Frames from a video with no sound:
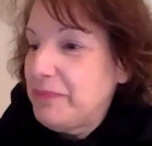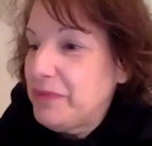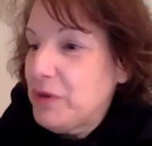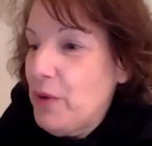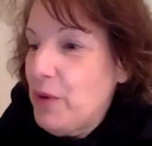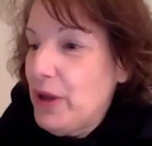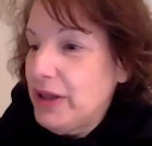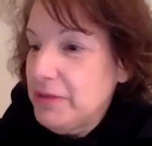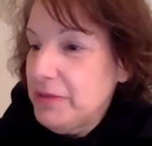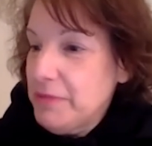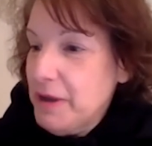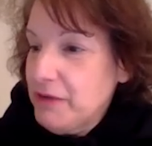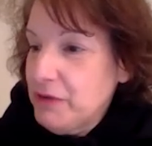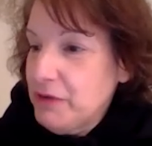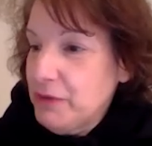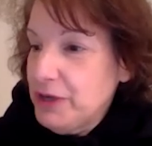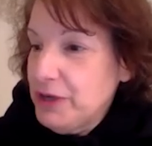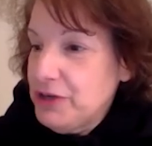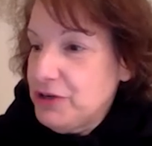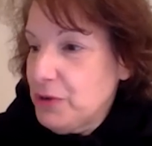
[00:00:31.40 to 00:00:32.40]
Welcome
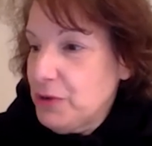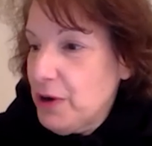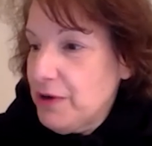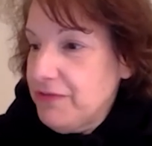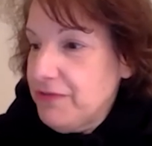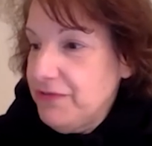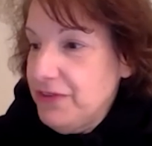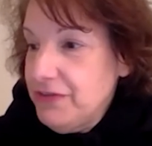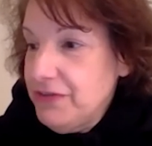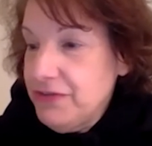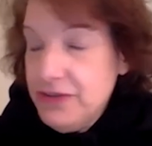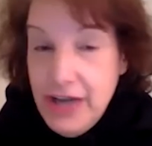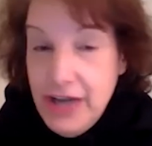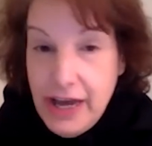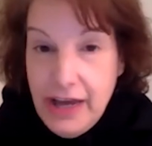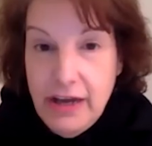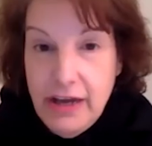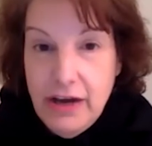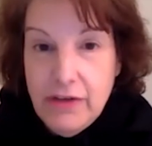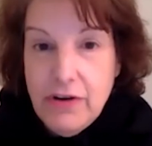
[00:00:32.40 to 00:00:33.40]
everyone to our fifth
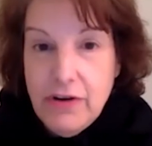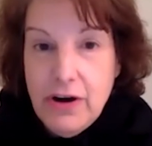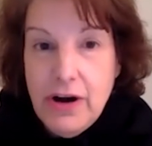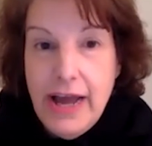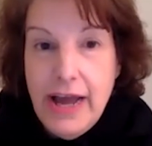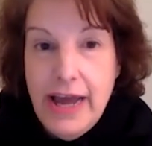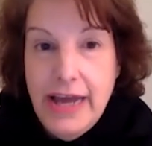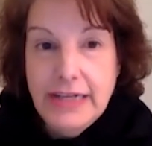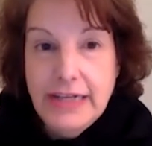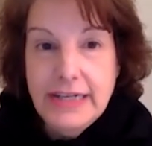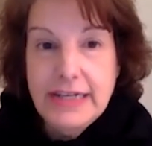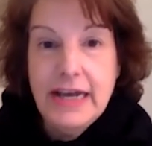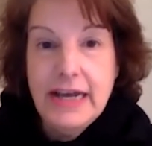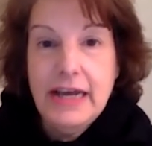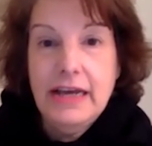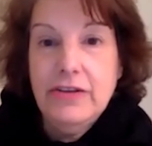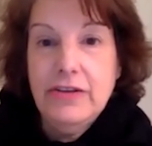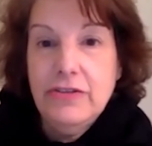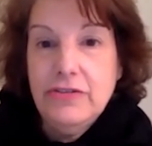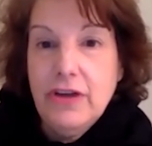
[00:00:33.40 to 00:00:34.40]
day of our 8
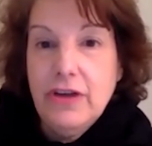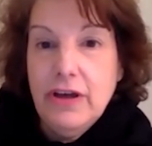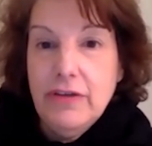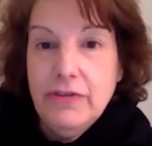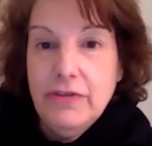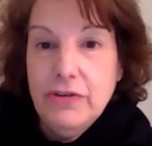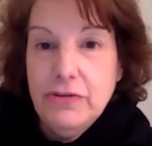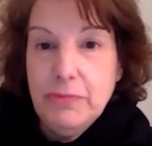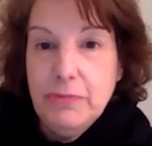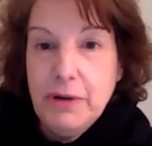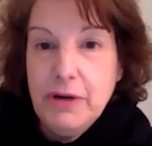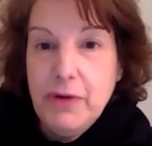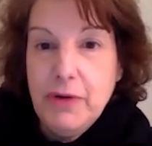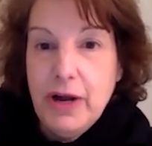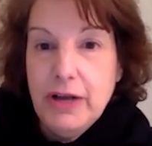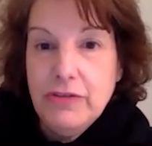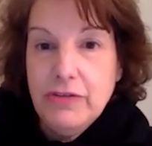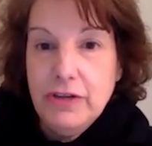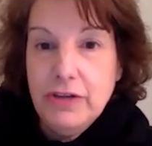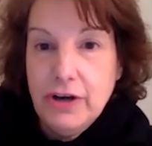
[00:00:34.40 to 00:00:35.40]
days of the Spring
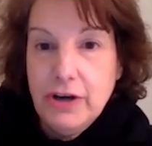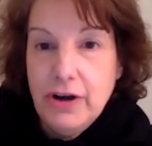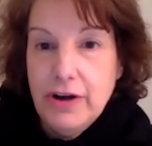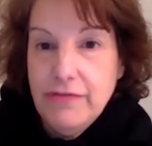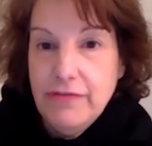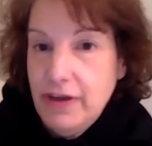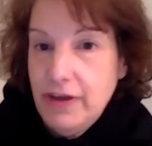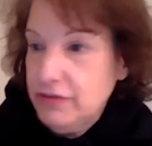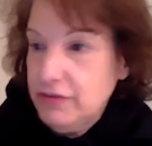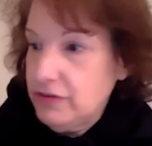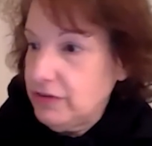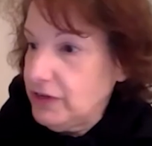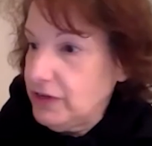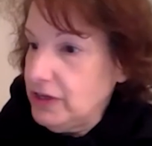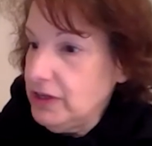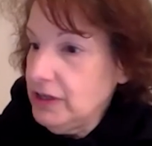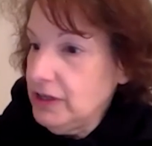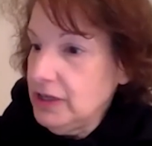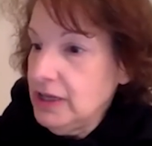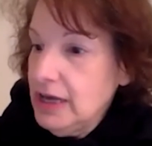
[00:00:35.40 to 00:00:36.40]
Rights Literary
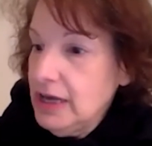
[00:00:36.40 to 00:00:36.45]
Festival.